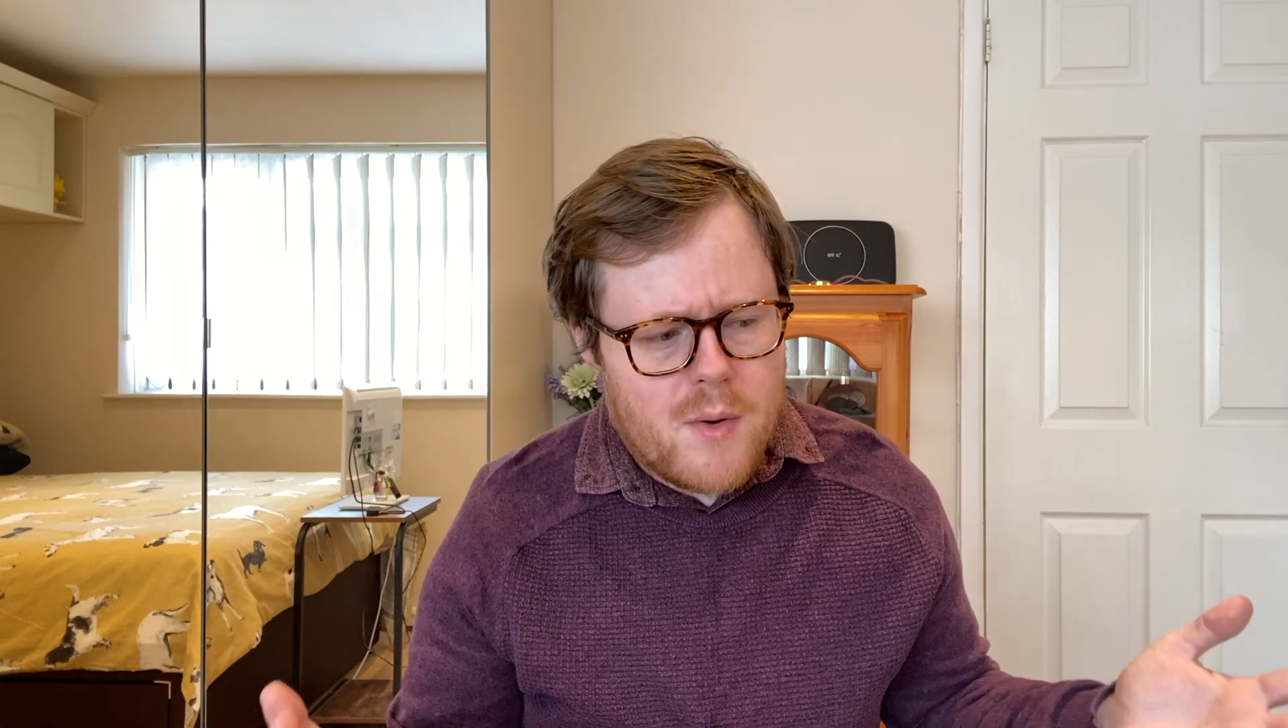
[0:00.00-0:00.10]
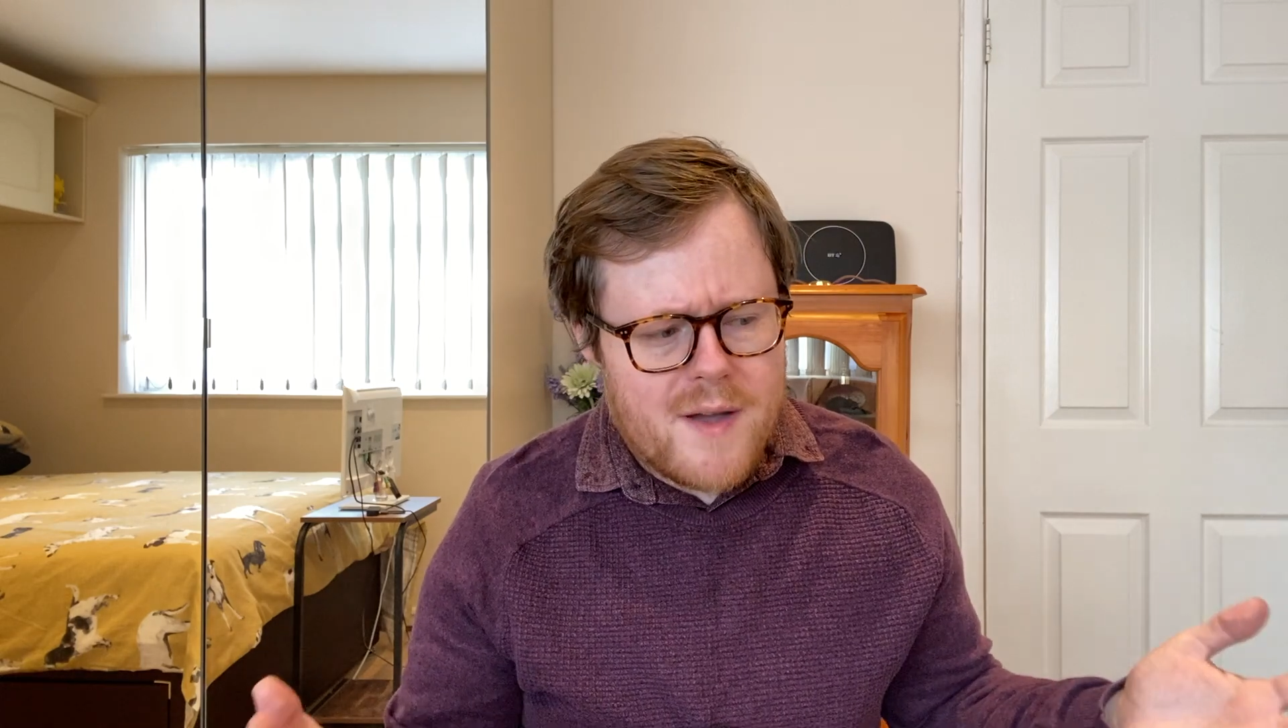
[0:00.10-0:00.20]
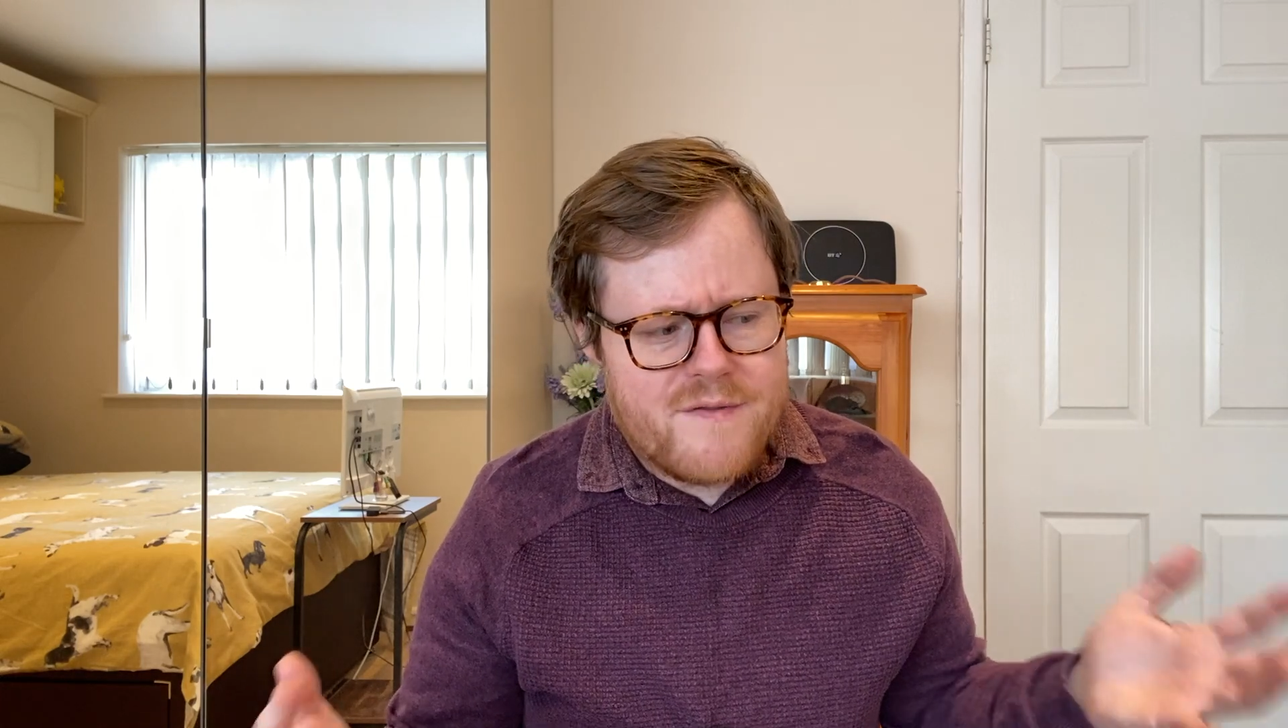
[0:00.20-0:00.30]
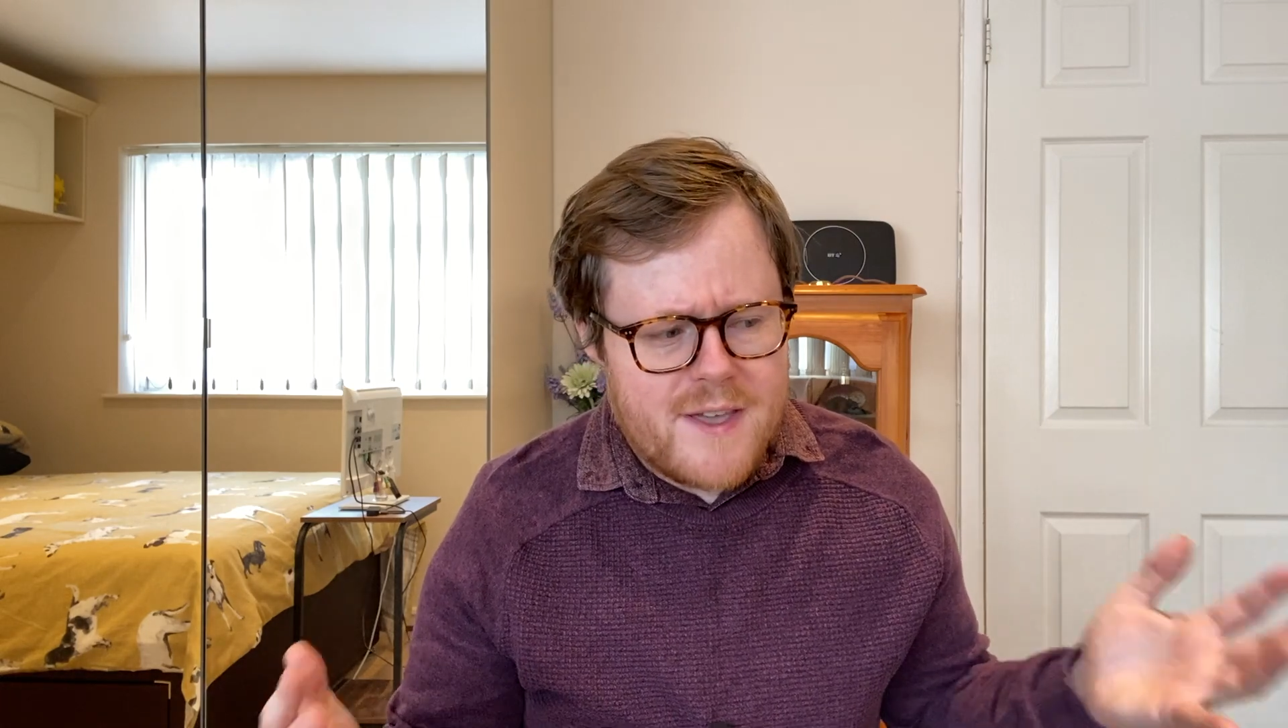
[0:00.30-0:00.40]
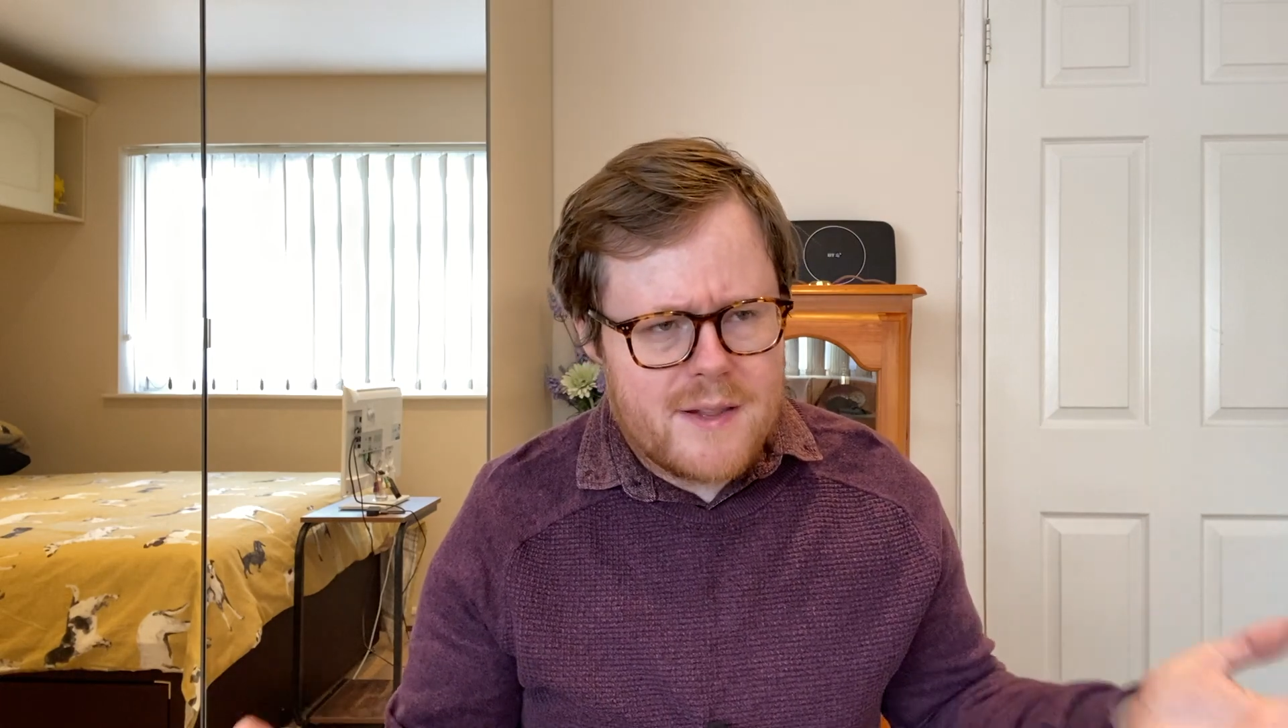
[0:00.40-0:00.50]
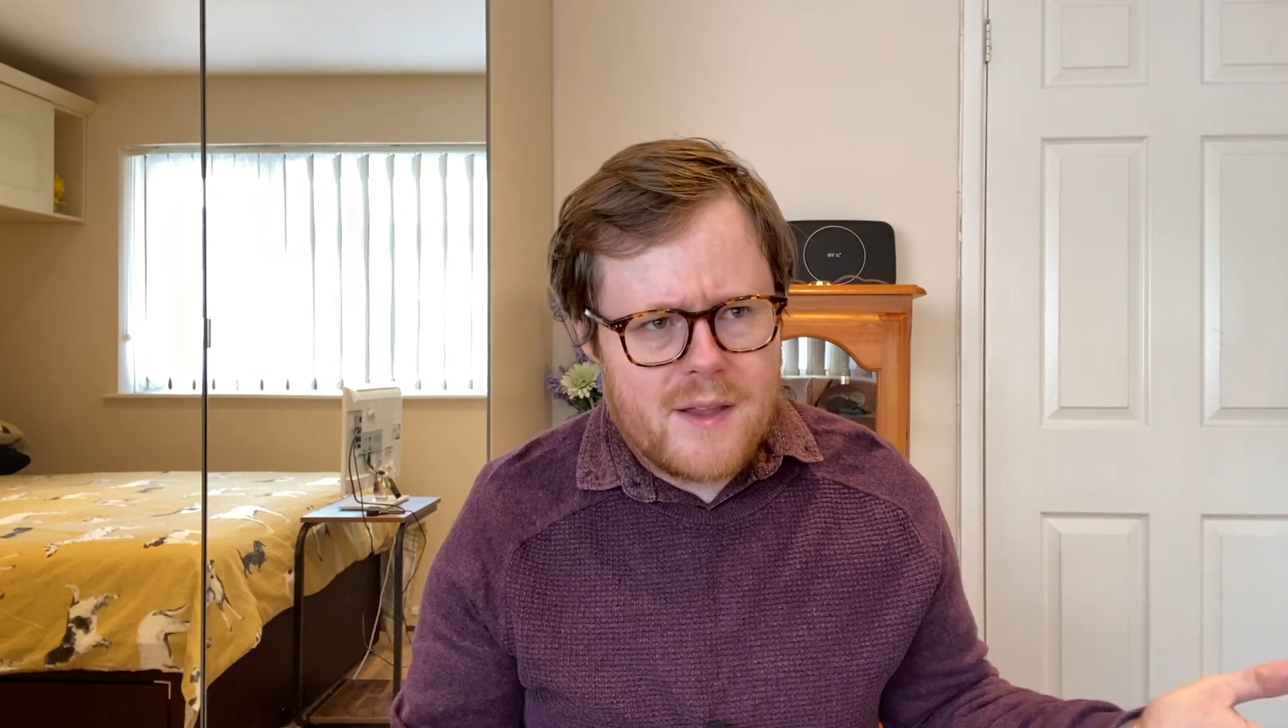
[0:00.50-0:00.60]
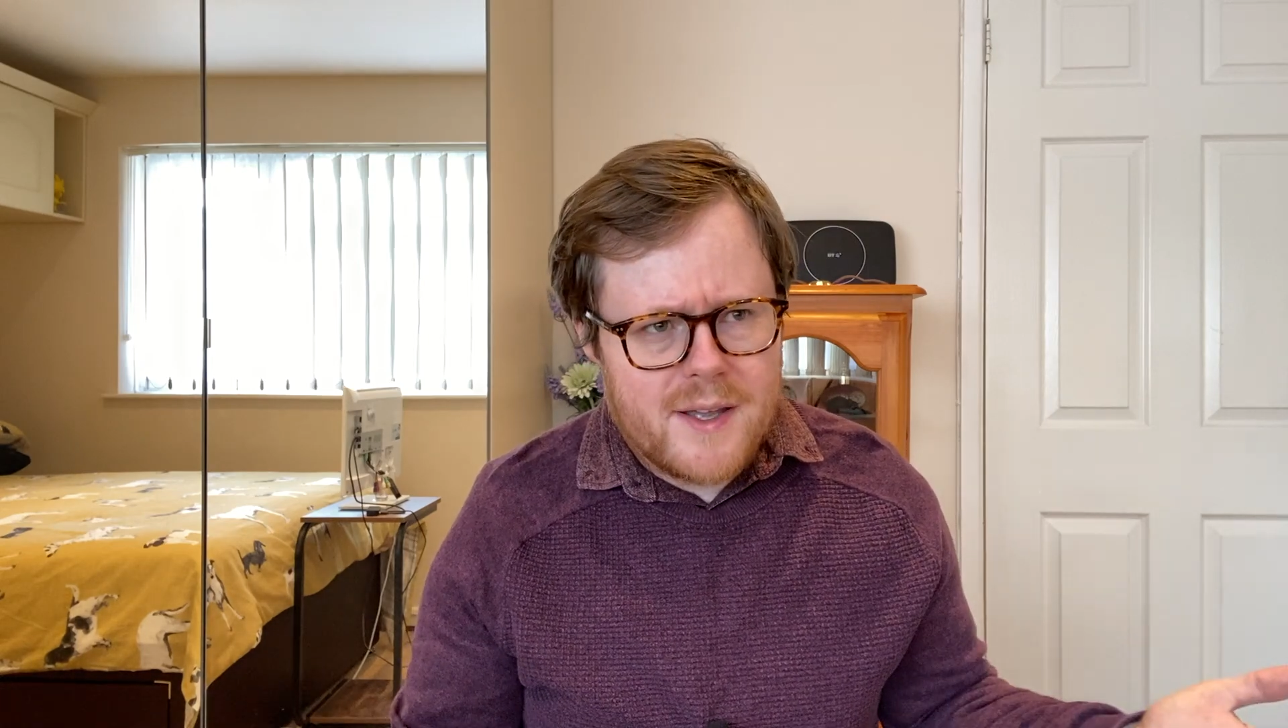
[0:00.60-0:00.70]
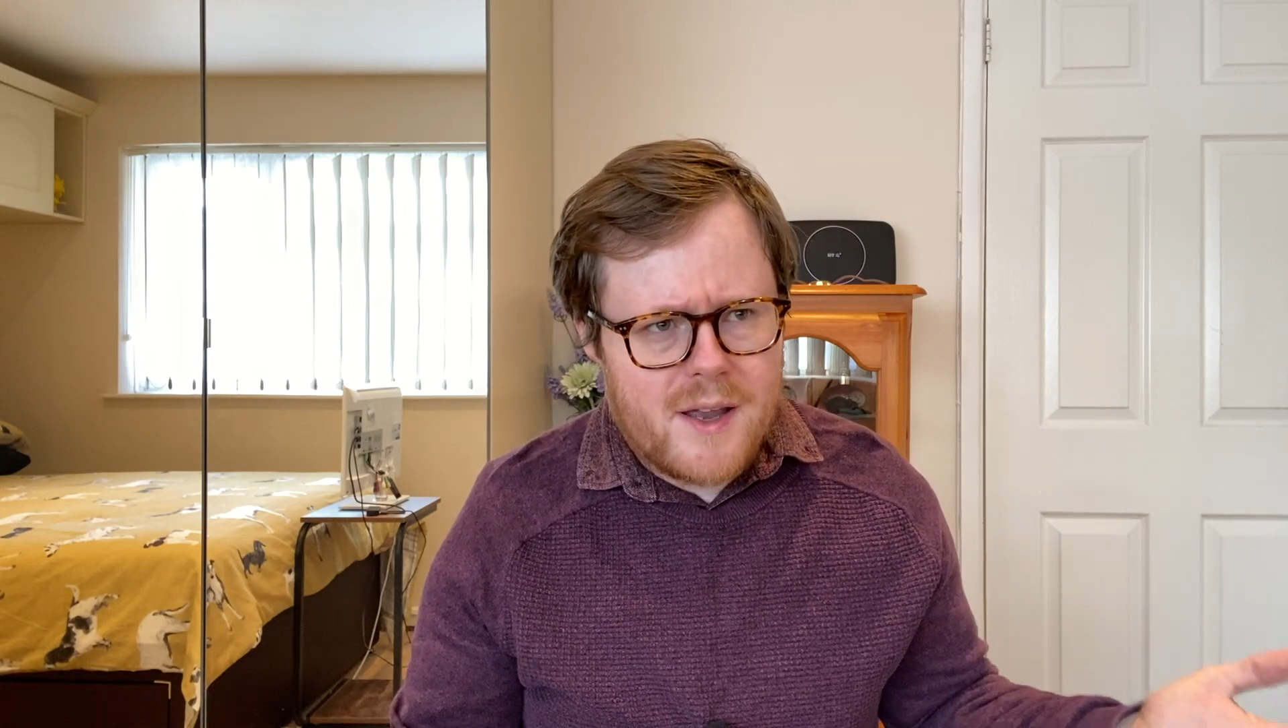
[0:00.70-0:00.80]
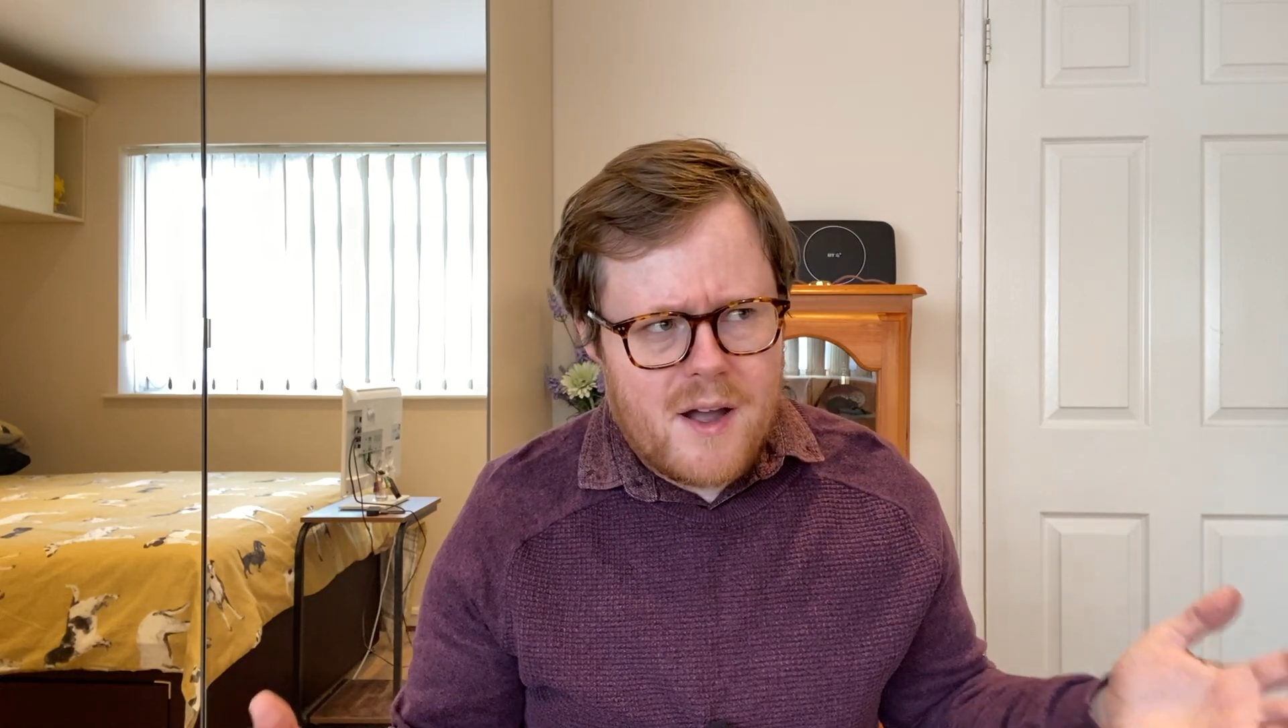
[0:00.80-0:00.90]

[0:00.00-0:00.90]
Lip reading: I feel like